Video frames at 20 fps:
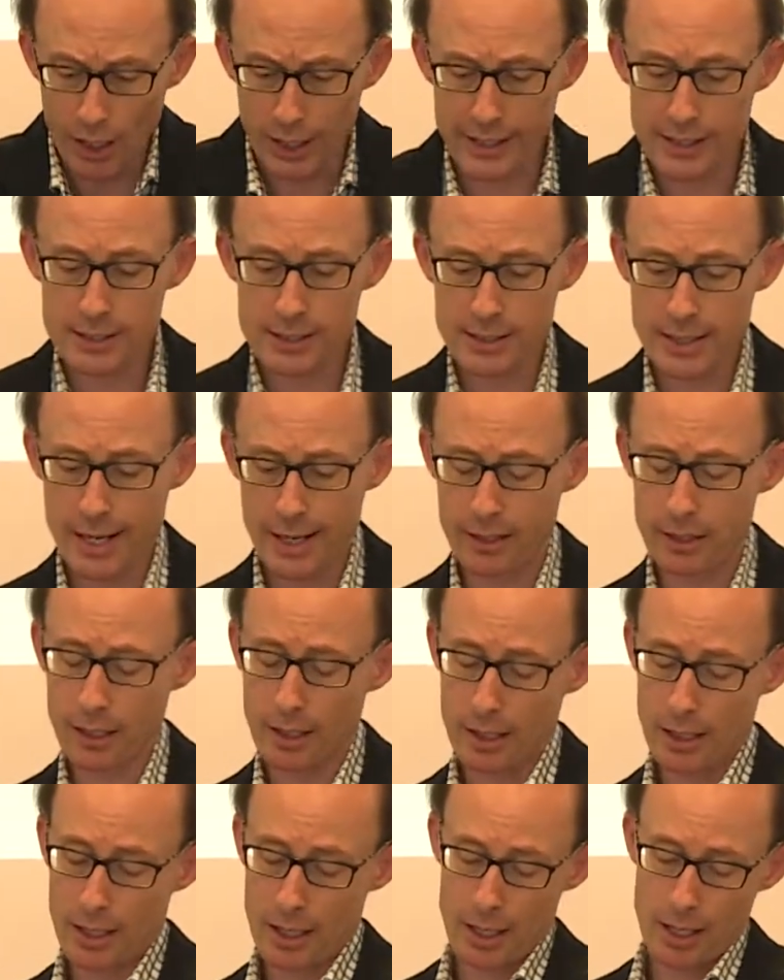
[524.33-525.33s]
Instead,
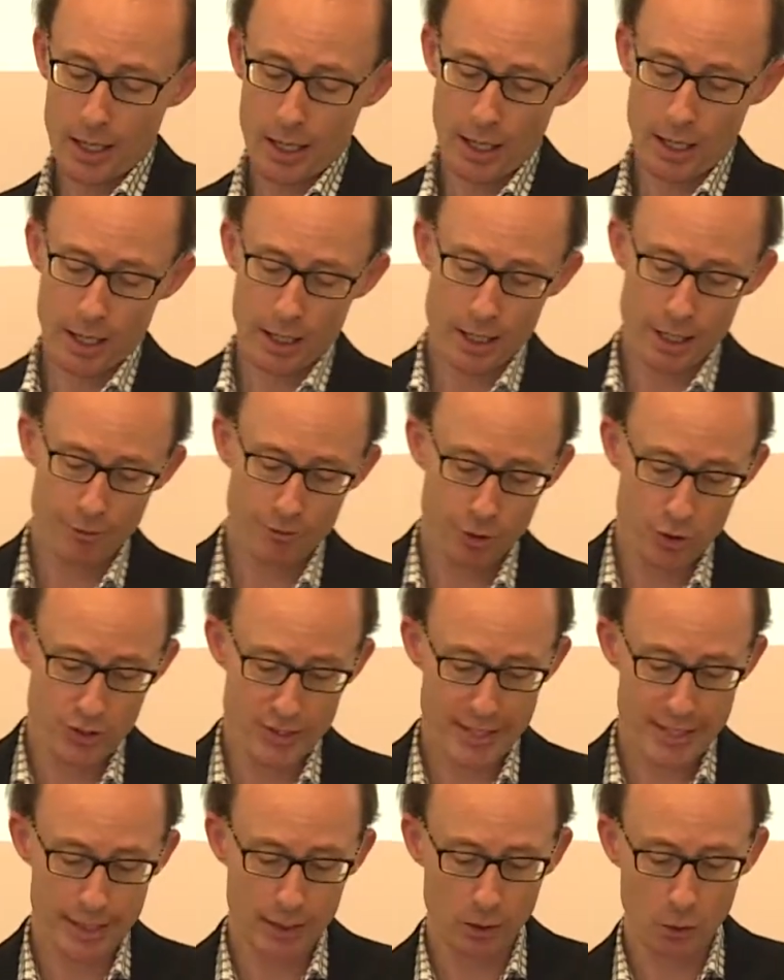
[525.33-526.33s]
if you
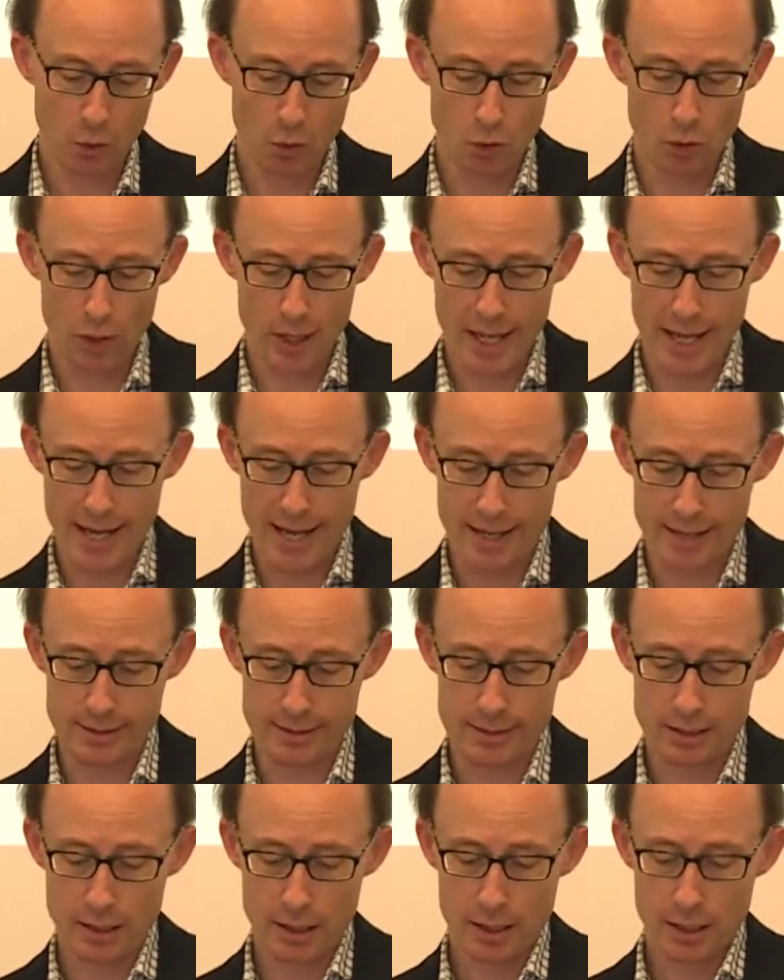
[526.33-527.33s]
see law
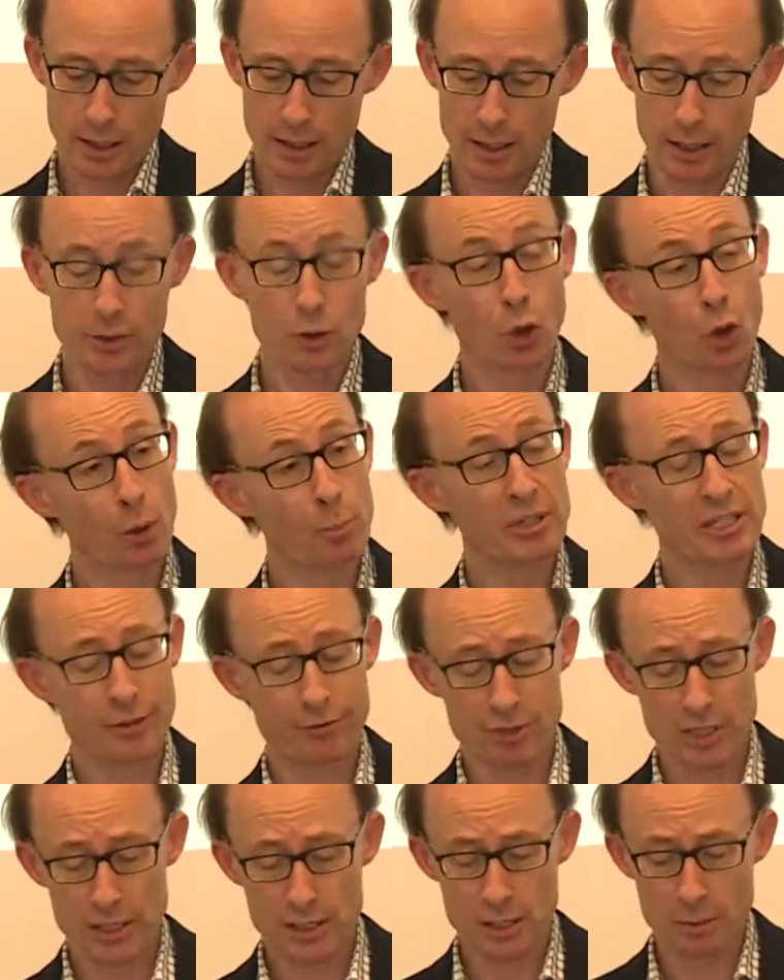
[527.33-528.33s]
as a
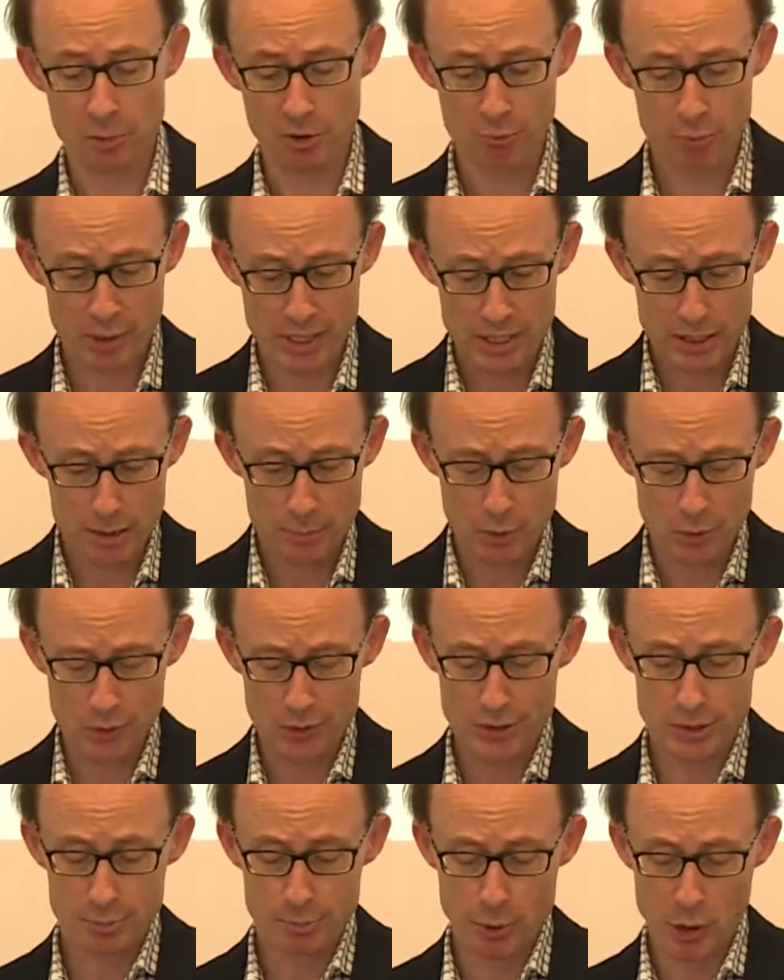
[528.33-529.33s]
normative system of
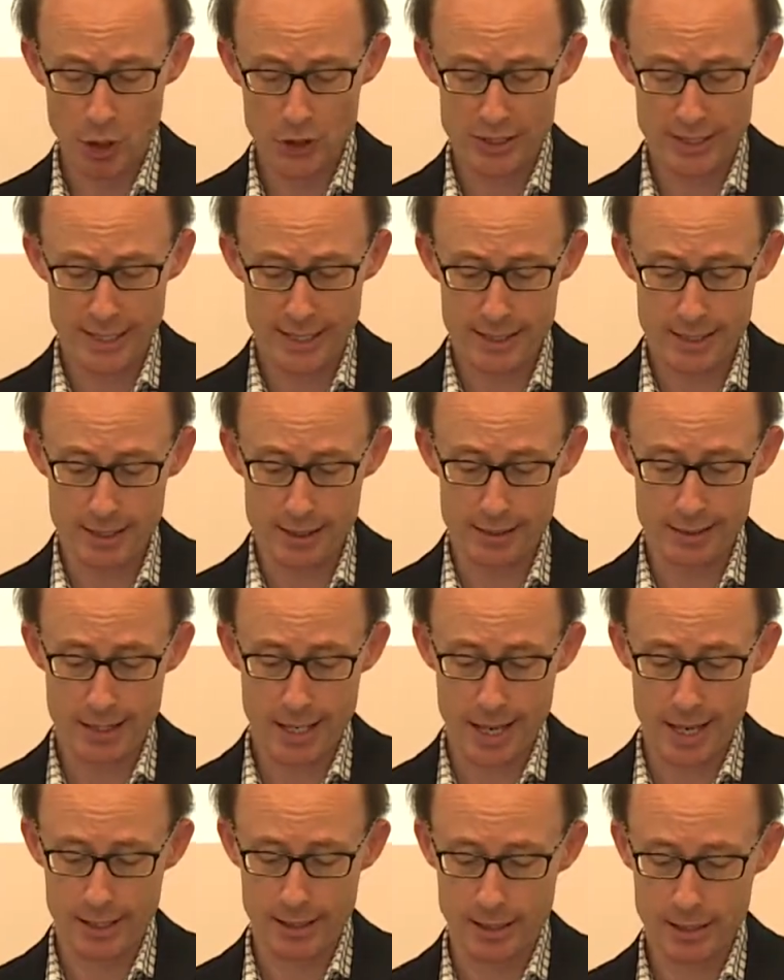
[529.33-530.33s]
principles, processes
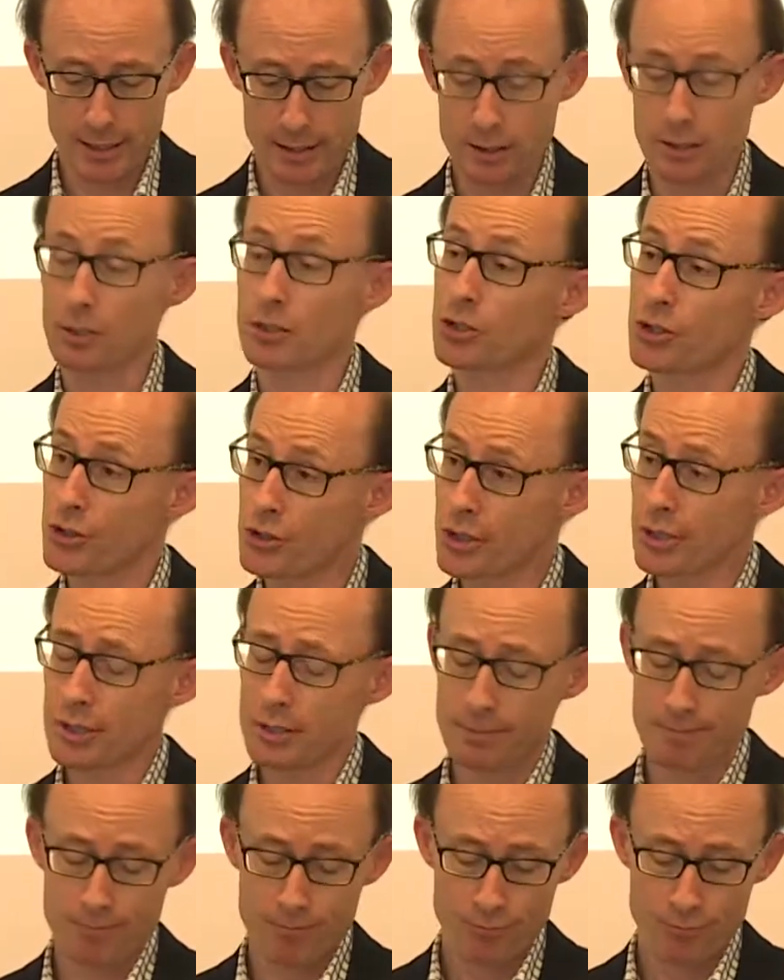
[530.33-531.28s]
and institutions